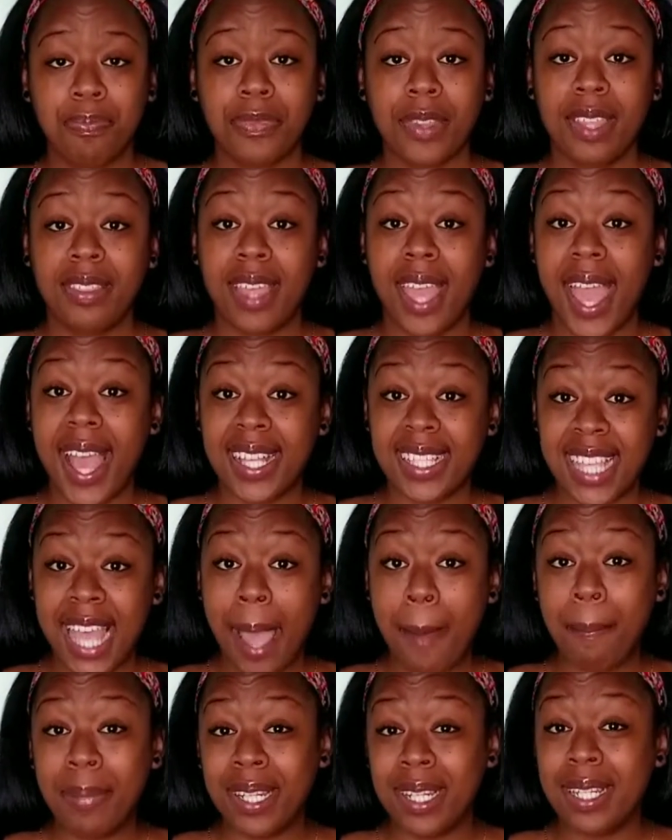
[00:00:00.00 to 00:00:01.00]
that has
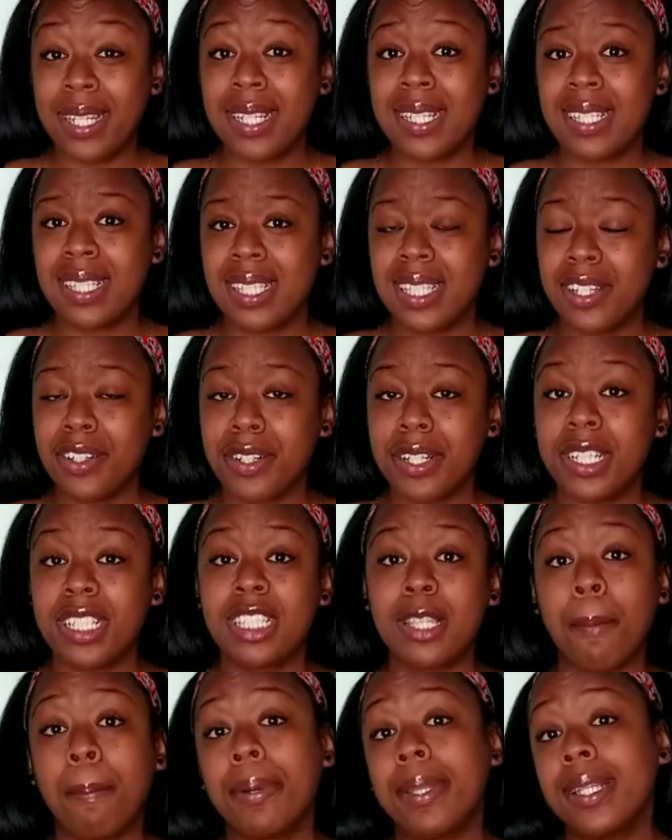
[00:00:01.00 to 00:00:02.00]
happened in this series,
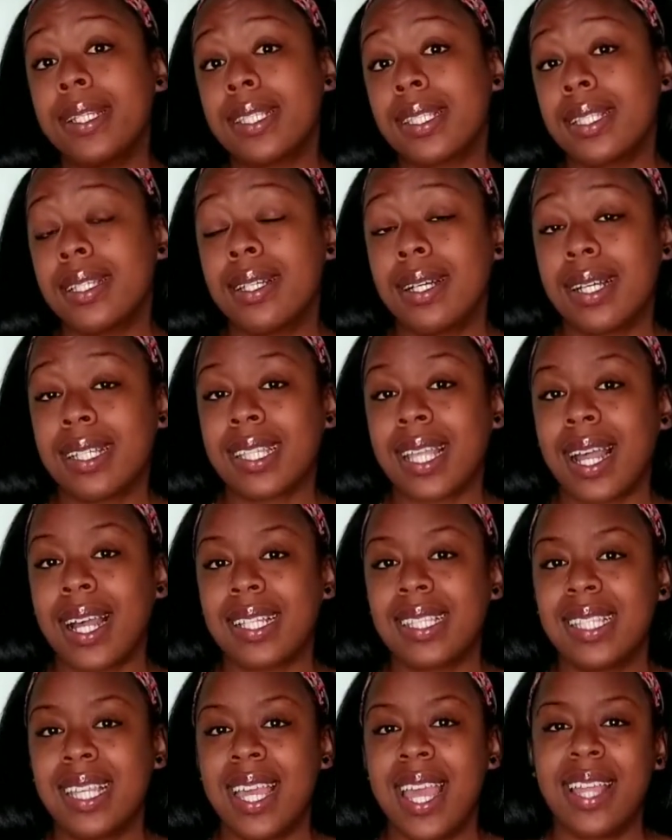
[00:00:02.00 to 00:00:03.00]
but it's good because like
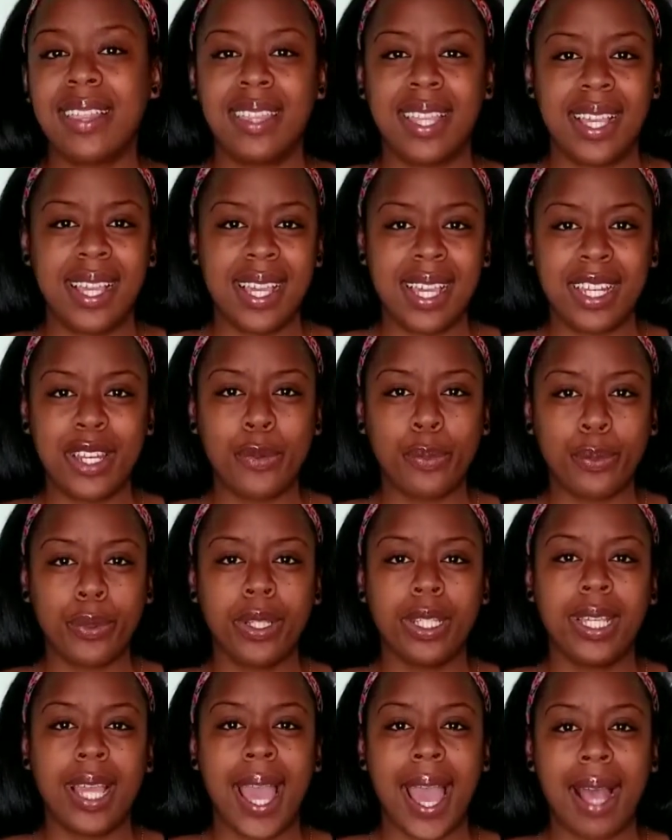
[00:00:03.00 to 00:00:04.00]
I said, at the end, it
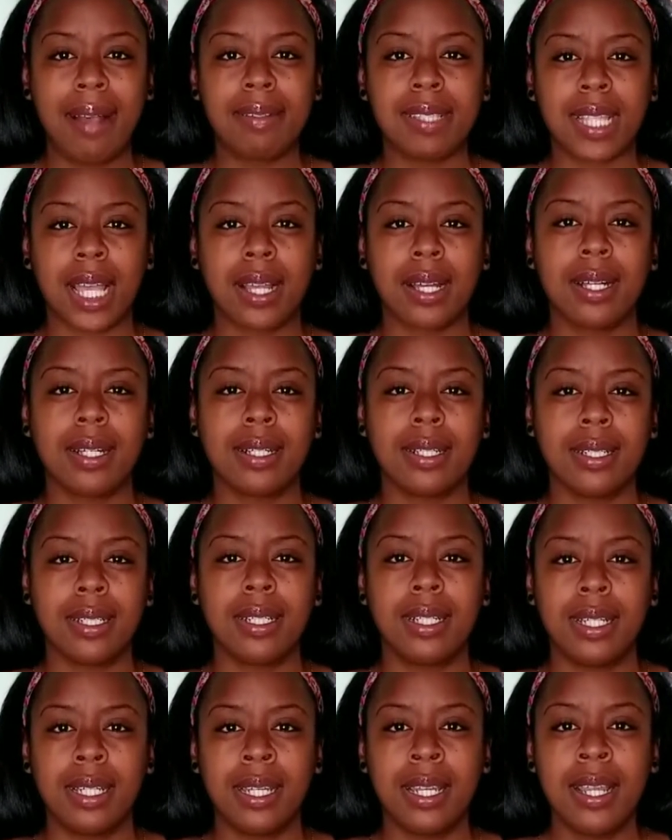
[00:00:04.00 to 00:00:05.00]
really has like a
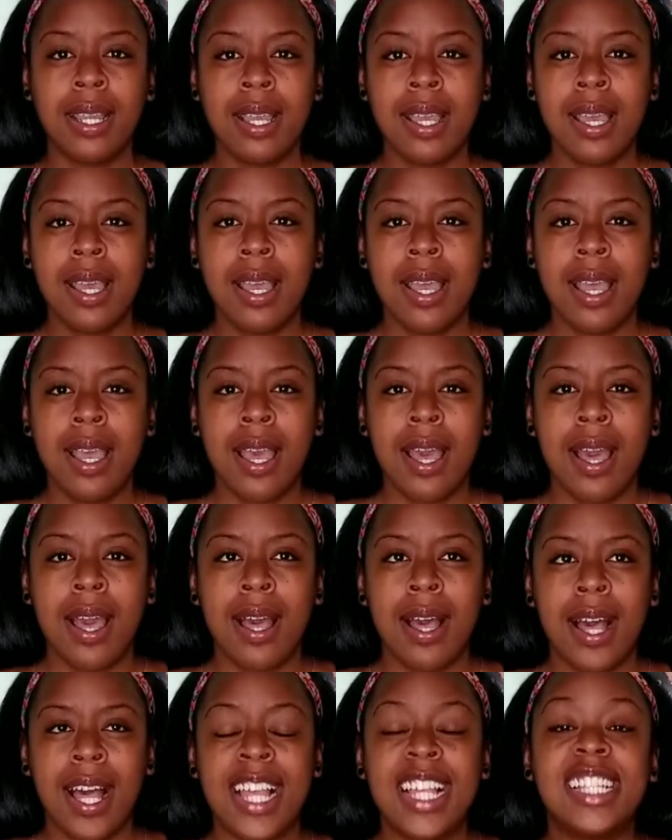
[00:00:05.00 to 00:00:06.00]
good
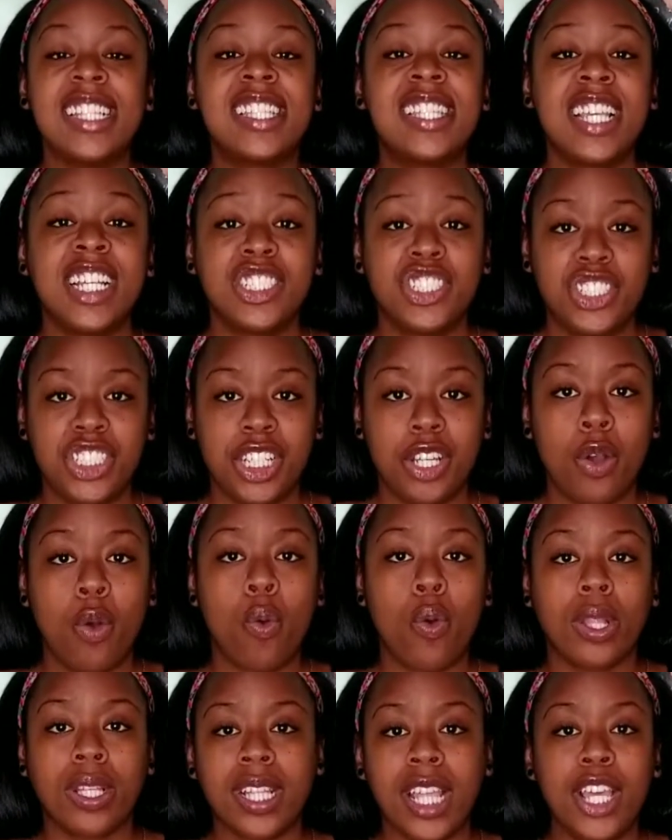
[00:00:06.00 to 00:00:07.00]
intention
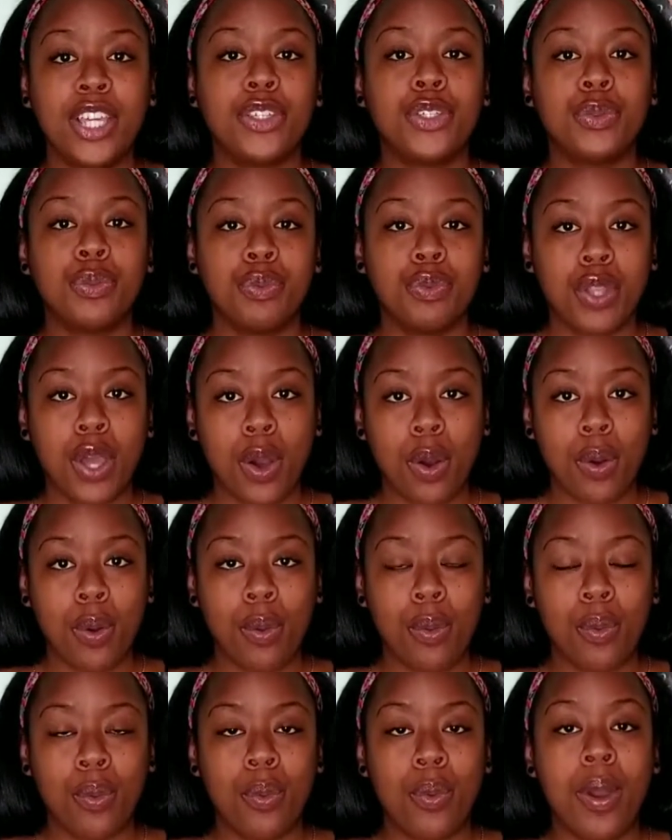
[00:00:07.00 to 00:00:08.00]
on letting you
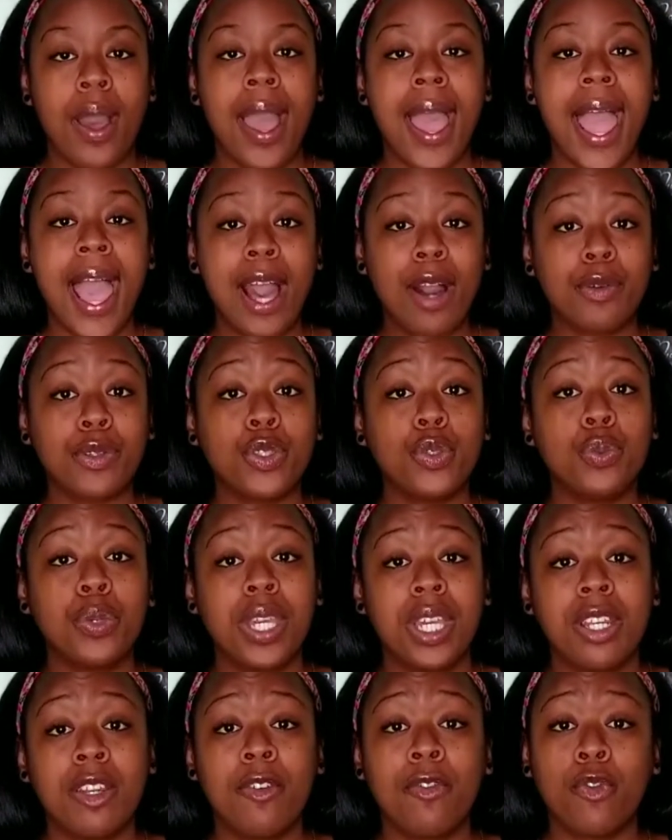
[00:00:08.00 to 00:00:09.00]
know how you
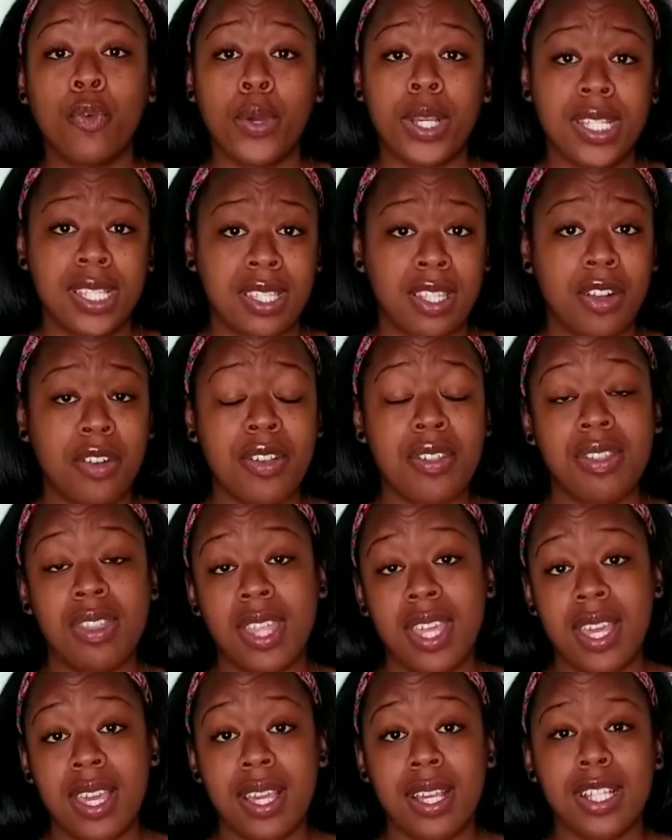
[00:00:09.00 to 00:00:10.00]
can avoid certain
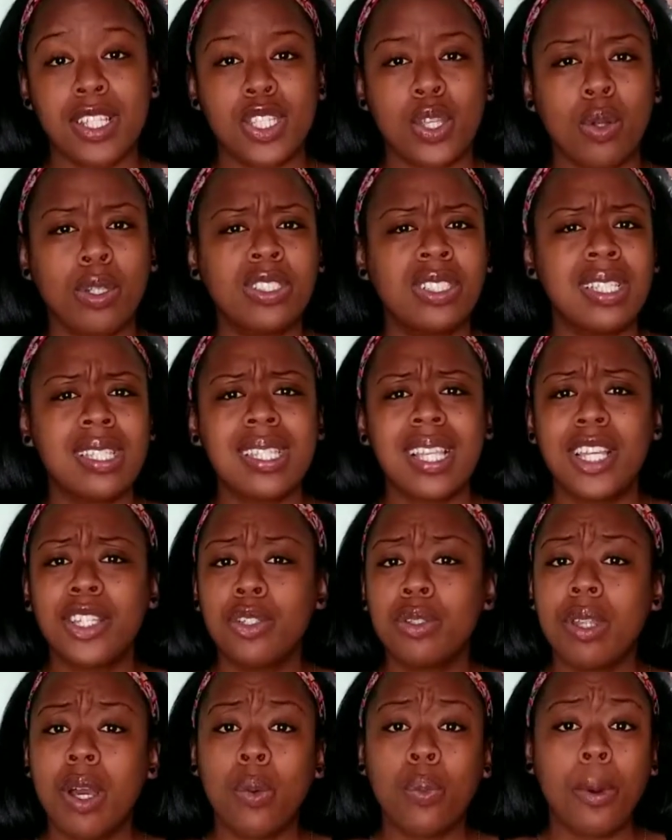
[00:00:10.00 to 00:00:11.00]
things, or just letting
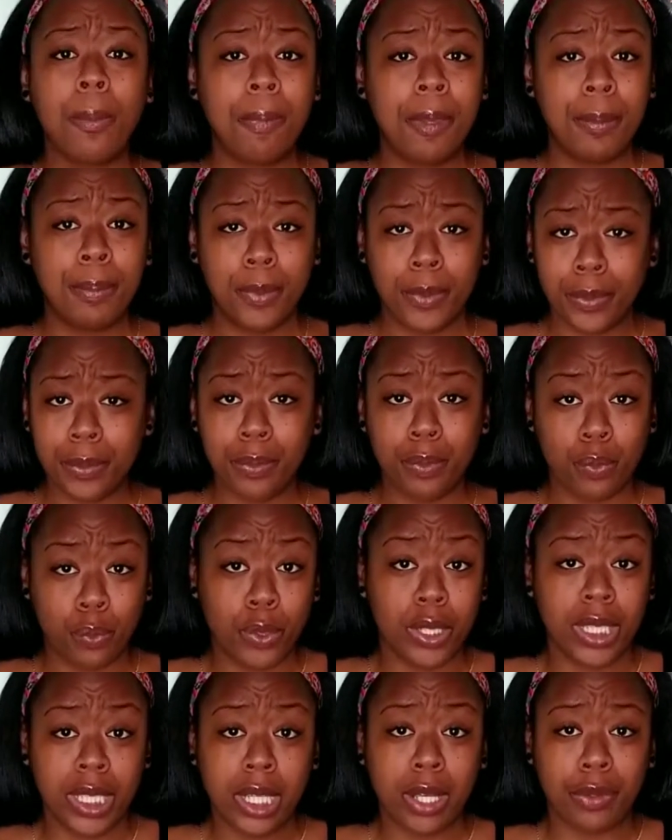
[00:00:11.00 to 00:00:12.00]
you know what people
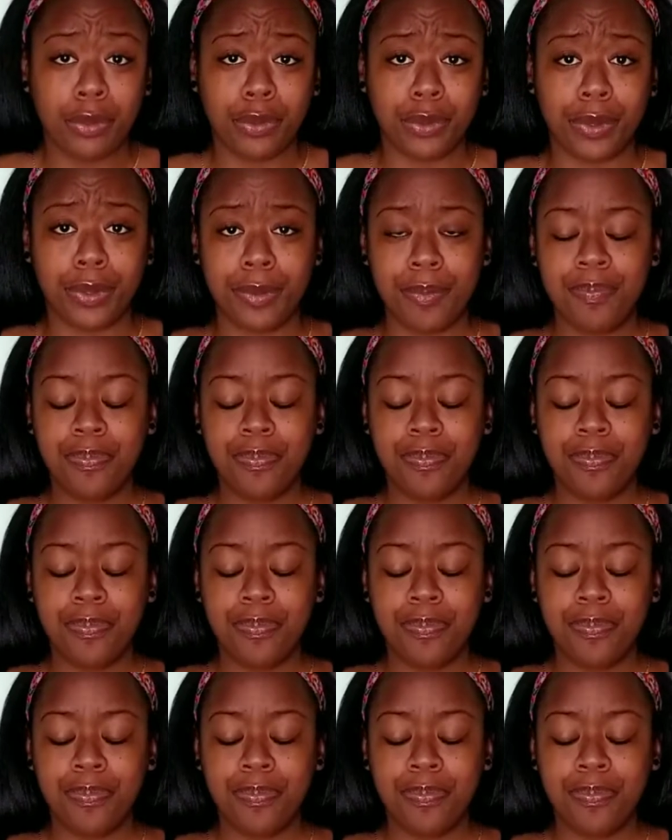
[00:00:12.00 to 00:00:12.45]
really go through.